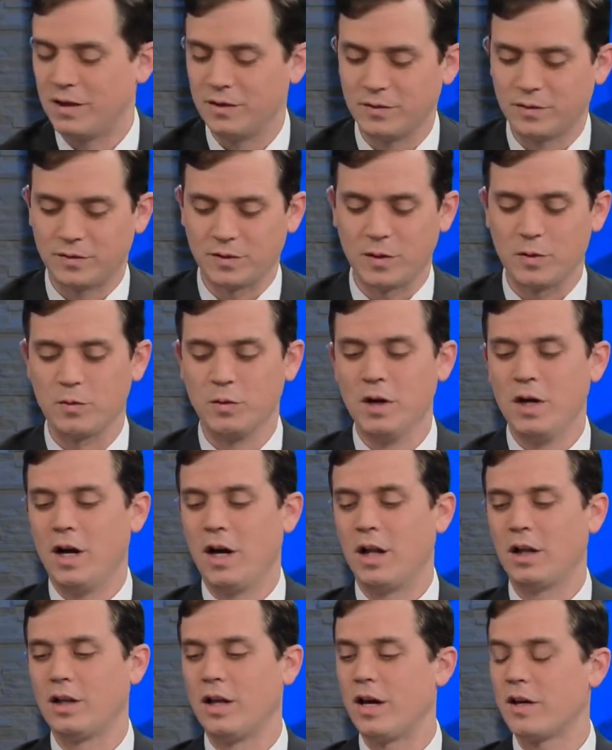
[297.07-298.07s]
And so
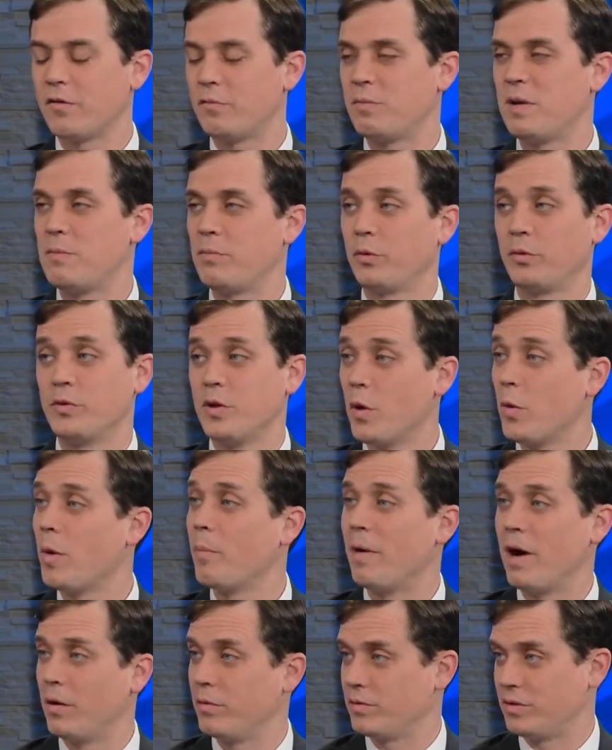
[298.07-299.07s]
a lot of people know
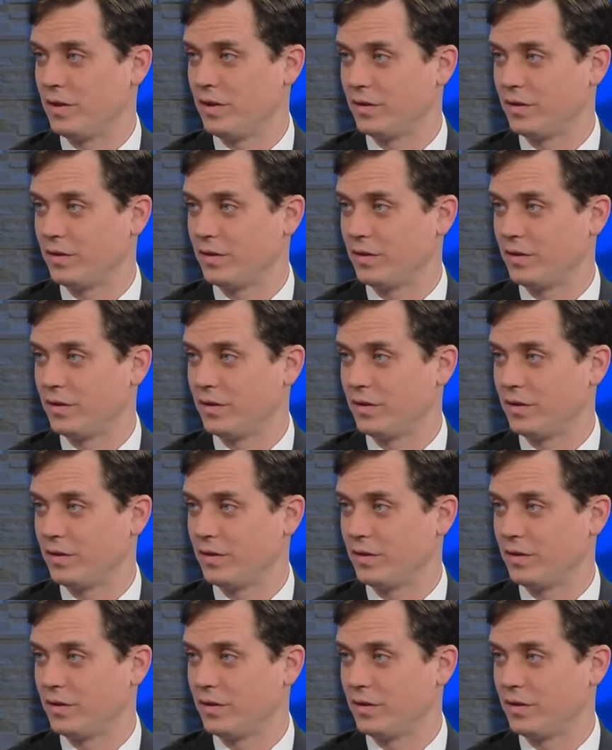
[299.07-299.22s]
about